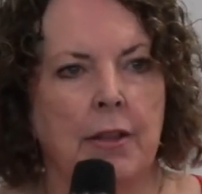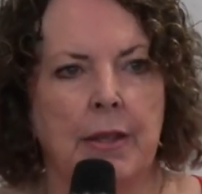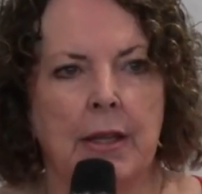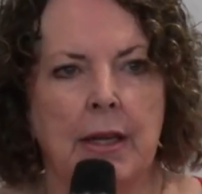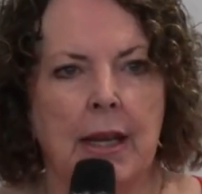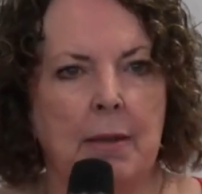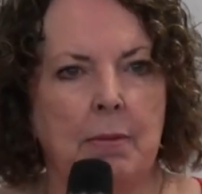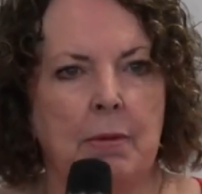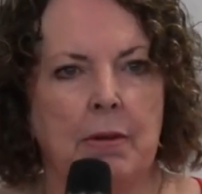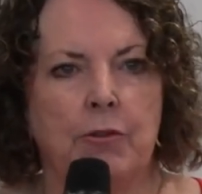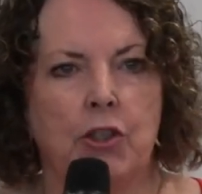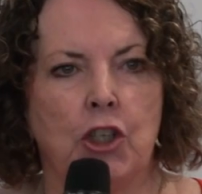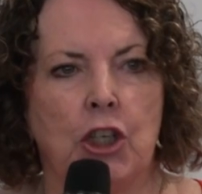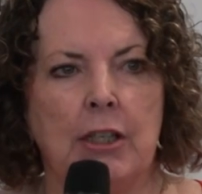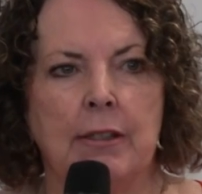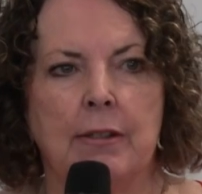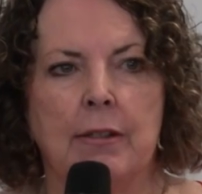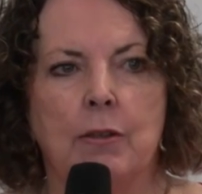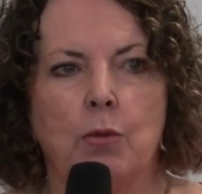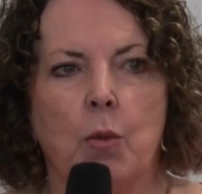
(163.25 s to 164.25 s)
in the name of
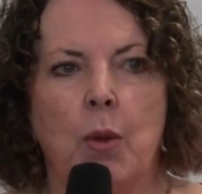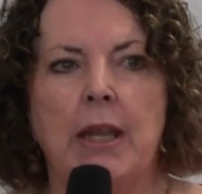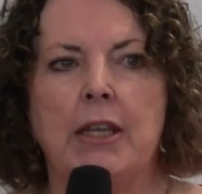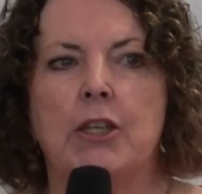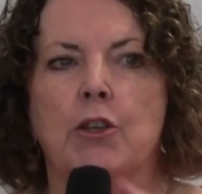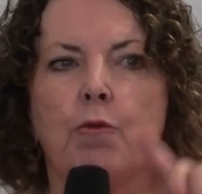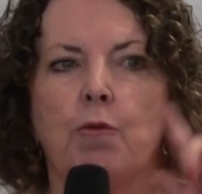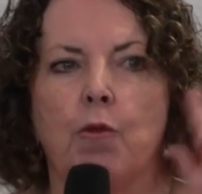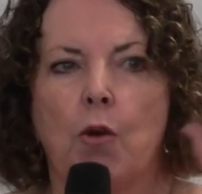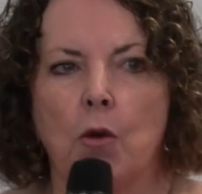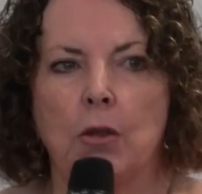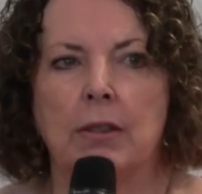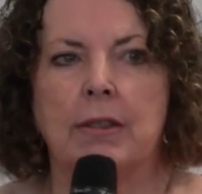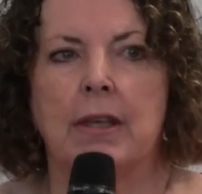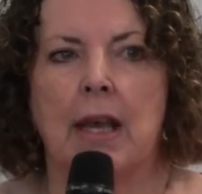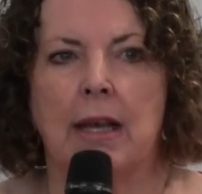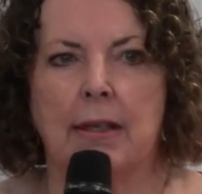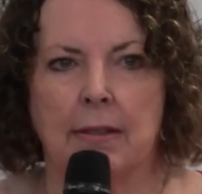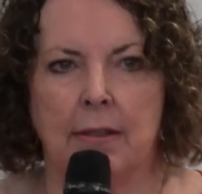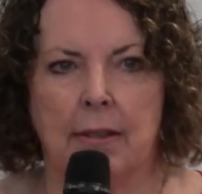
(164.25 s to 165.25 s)
Jesus, we divorce
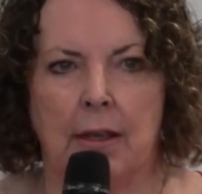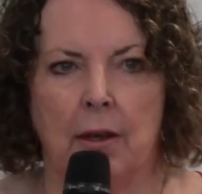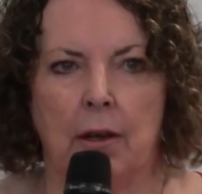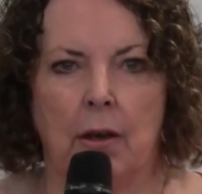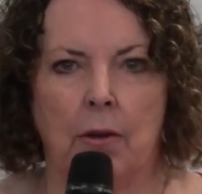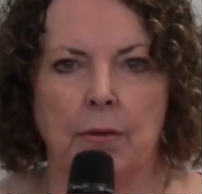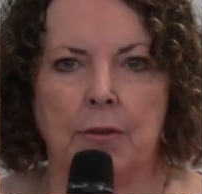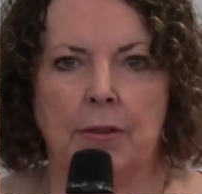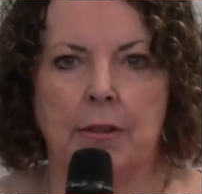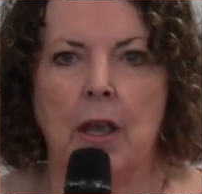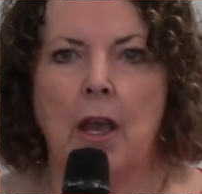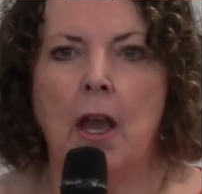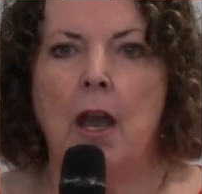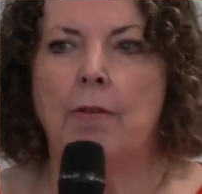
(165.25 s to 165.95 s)
ourselves